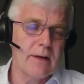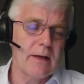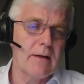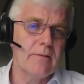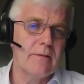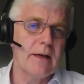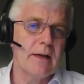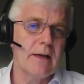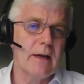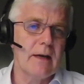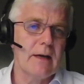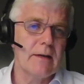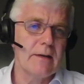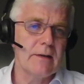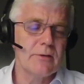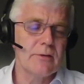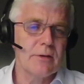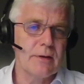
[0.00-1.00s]
They have day
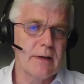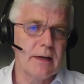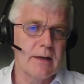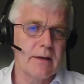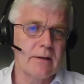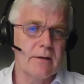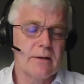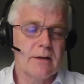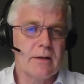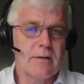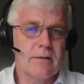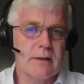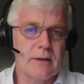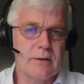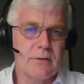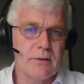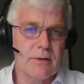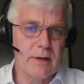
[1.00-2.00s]
ahead, intraday,
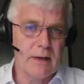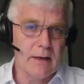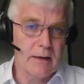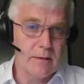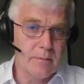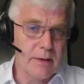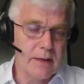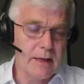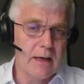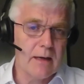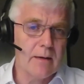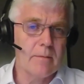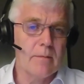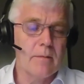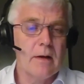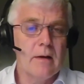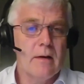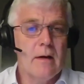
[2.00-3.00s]
continuous intraday,
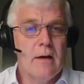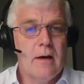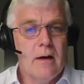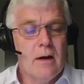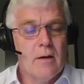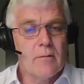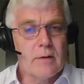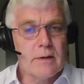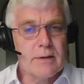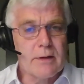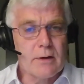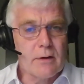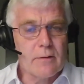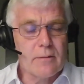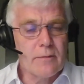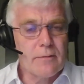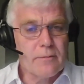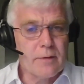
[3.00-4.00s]
BM,
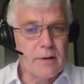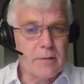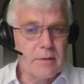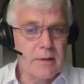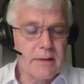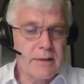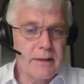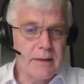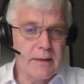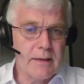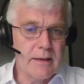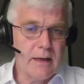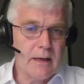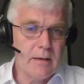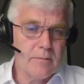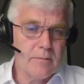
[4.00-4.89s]
reserve, frequency